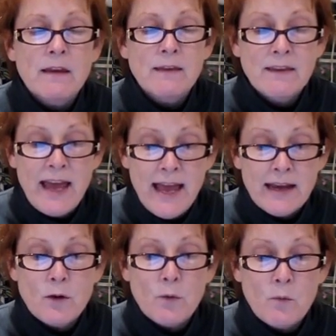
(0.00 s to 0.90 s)

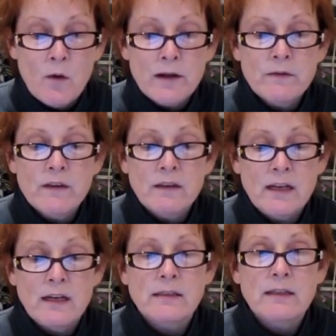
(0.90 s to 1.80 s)
Then, one of the
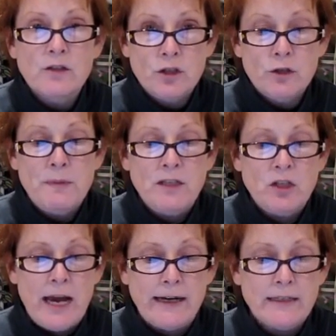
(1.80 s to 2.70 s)
things that should be
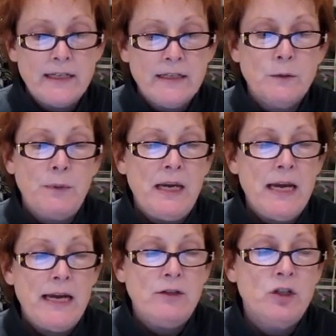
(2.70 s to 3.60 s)
checked is
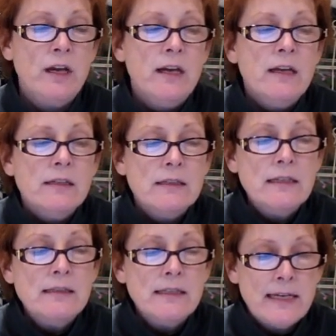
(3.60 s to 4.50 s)
pH,
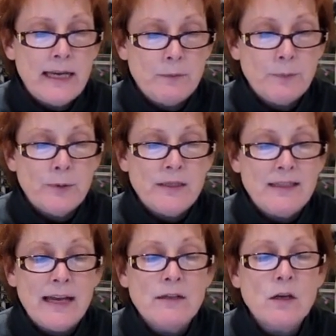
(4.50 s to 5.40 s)
since it can
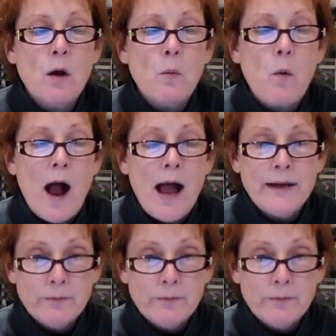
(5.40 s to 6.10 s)
present a wide